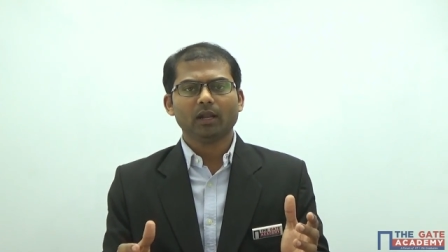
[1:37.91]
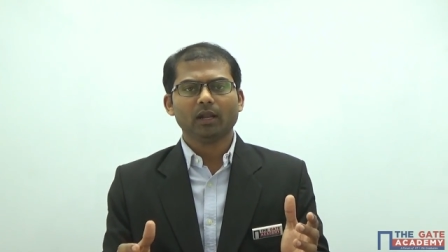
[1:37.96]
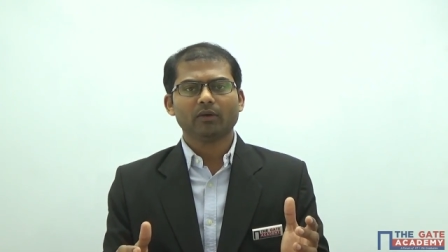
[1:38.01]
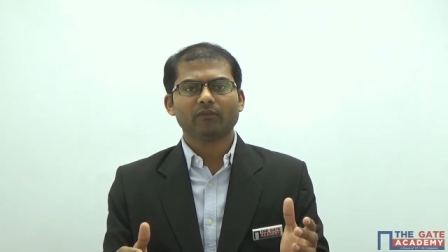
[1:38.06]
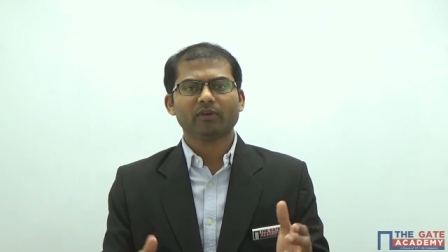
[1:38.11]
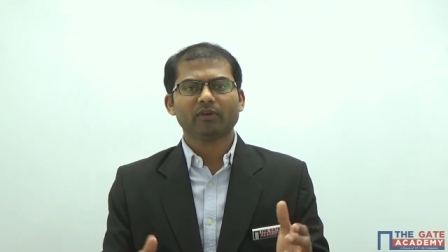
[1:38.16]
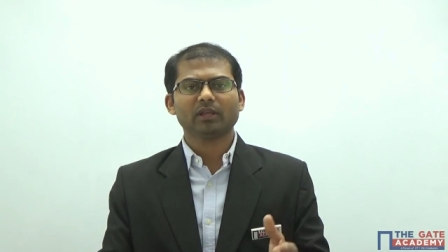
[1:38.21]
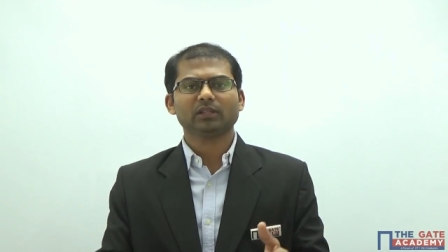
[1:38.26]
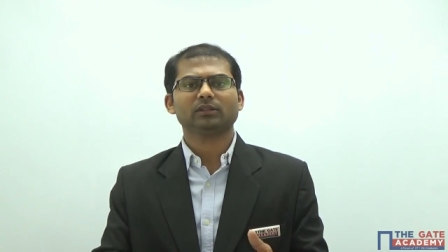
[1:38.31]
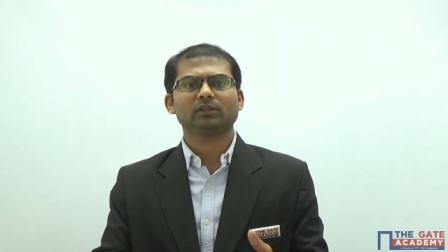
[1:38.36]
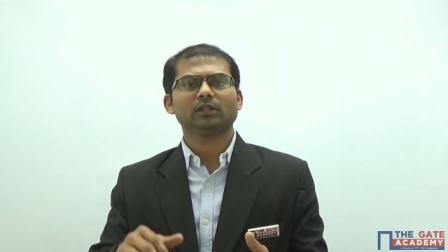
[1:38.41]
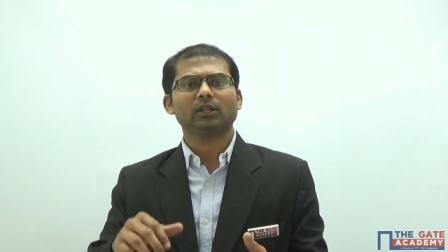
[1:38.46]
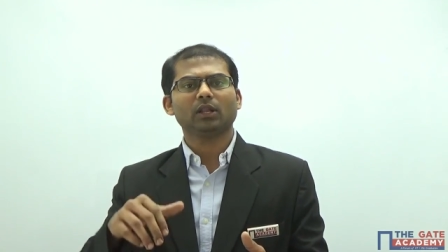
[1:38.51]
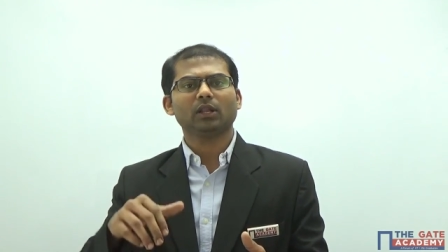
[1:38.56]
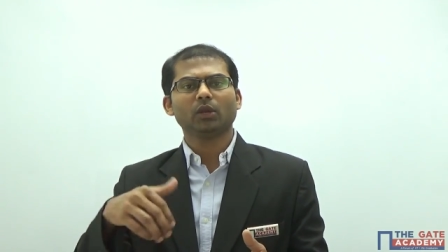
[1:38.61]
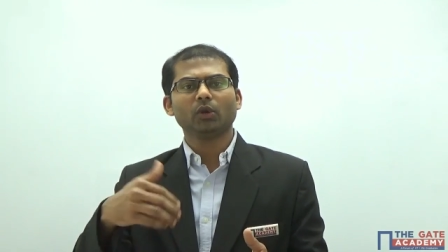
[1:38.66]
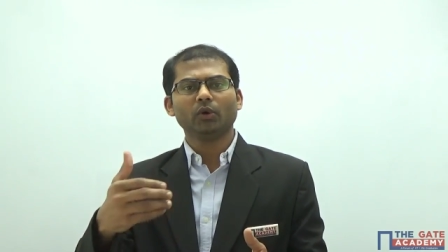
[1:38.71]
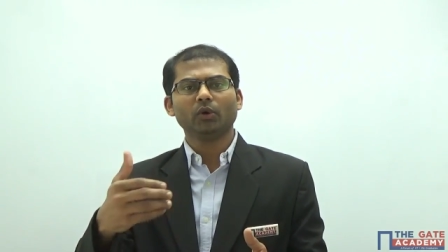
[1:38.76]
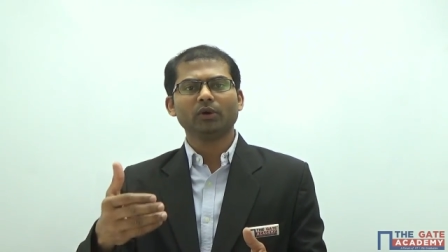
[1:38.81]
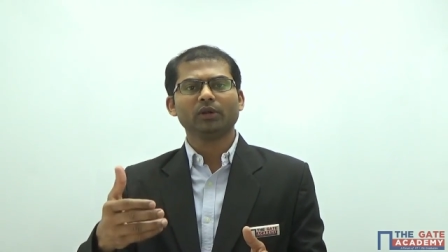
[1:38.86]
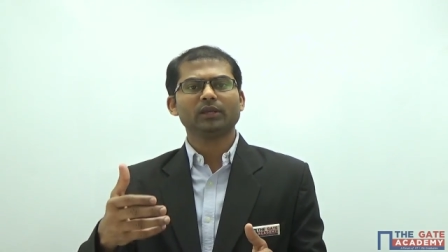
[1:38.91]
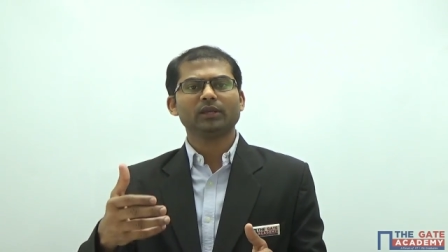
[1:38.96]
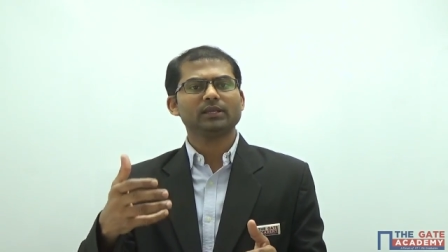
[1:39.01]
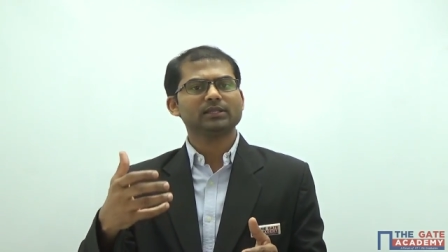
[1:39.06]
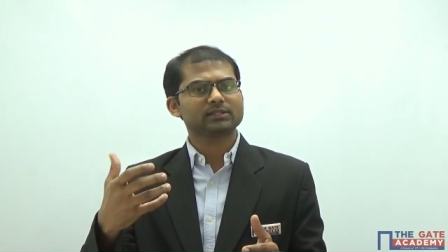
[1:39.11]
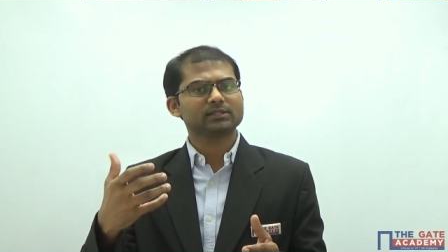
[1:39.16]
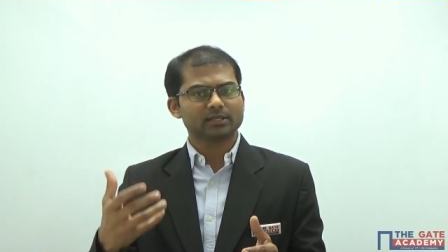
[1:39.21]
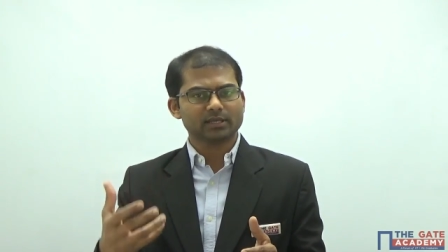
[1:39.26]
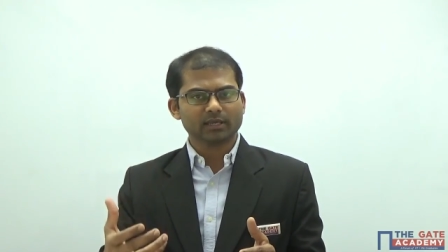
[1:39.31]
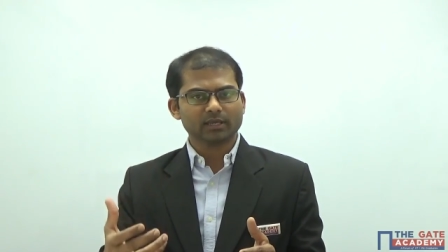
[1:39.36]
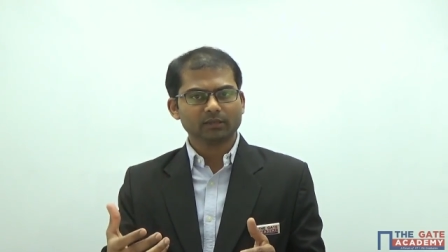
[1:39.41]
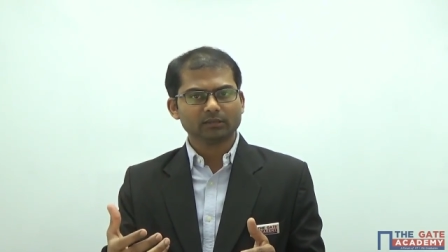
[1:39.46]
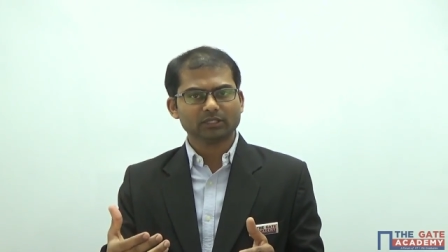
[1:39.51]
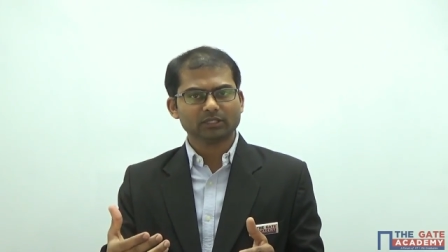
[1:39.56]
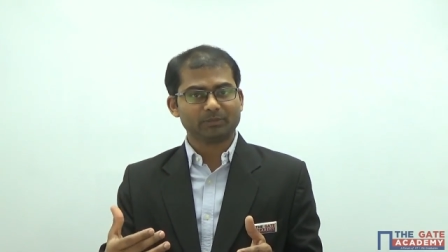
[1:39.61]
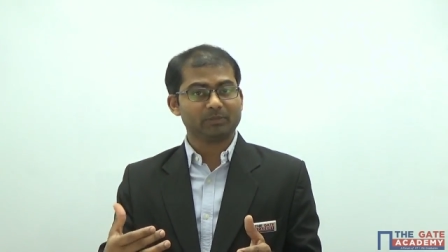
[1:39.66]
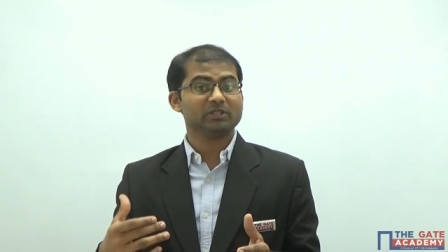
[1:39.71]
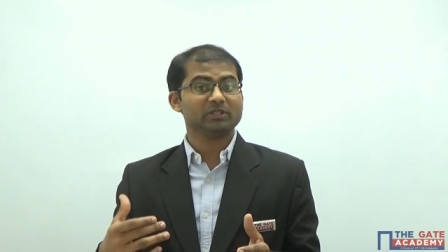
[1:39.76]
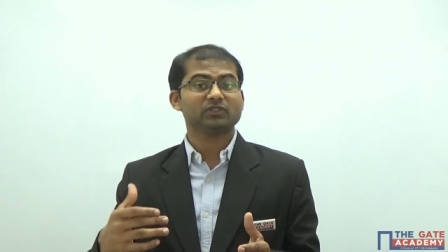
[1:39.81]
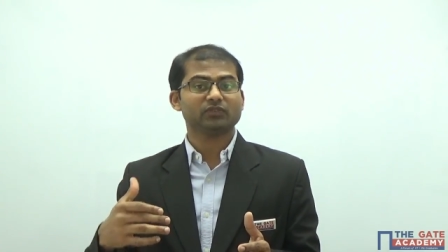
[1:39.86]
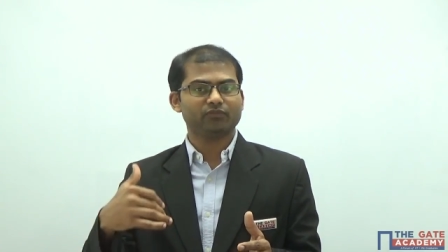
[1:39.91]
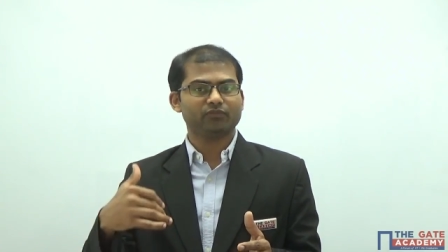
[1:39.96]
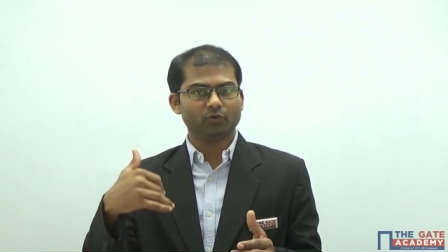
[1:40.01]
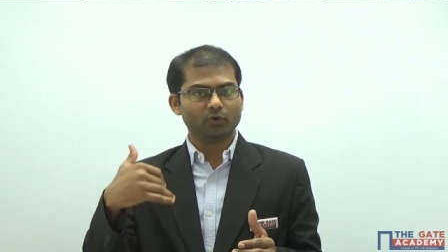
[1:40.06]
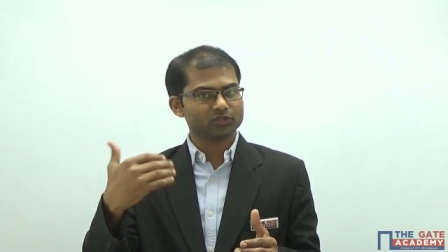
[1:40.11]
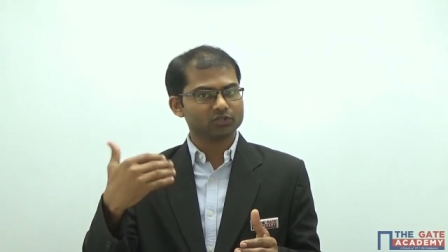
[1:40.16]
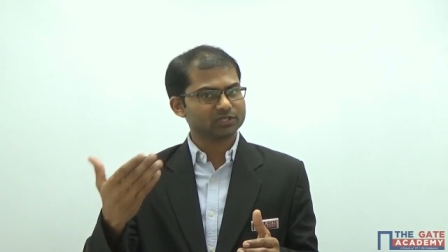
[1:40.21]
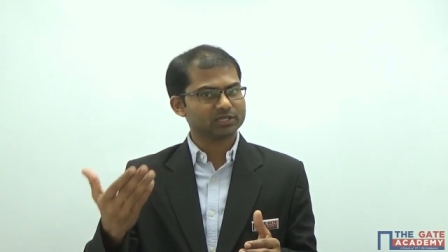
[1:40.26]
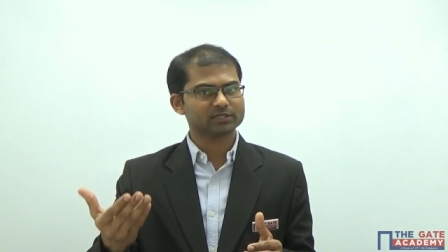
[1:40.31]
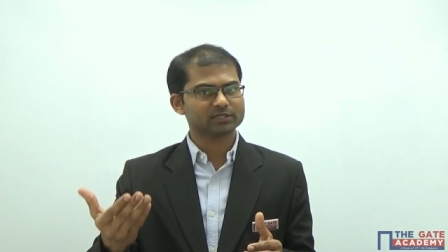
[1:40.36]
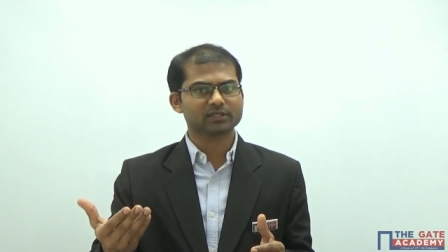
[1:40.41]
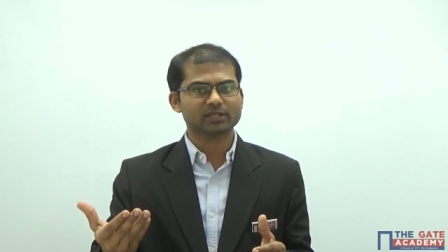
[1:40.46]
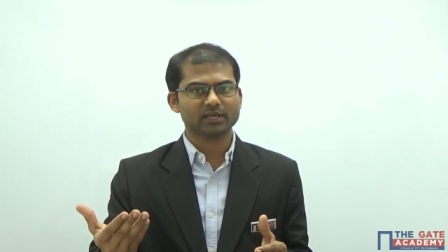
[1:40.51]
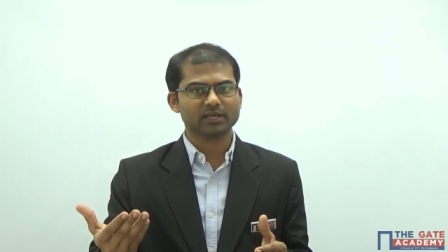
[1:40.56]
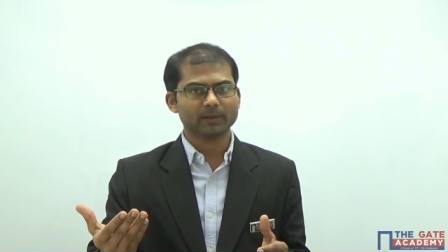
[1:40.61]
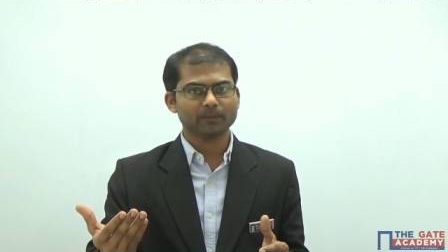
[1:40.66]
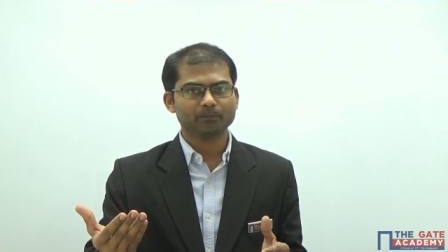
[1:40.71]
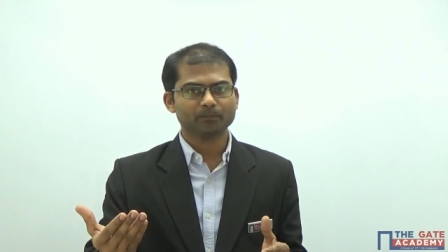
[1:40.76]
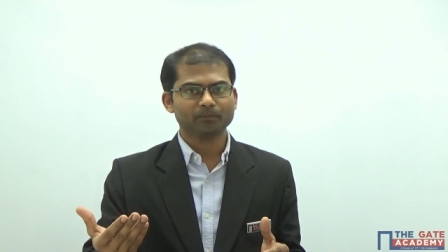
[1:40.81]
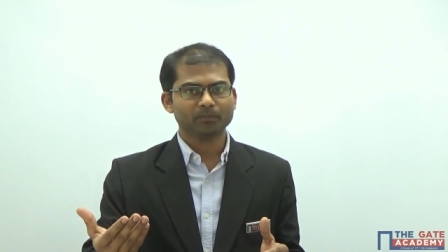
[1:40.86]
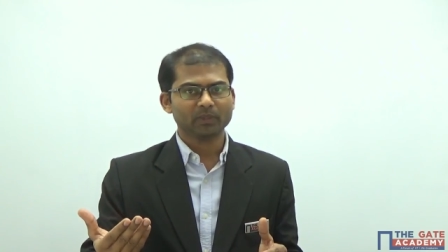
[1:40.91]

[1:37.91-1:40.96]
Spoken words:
where the load is there, that means force is there,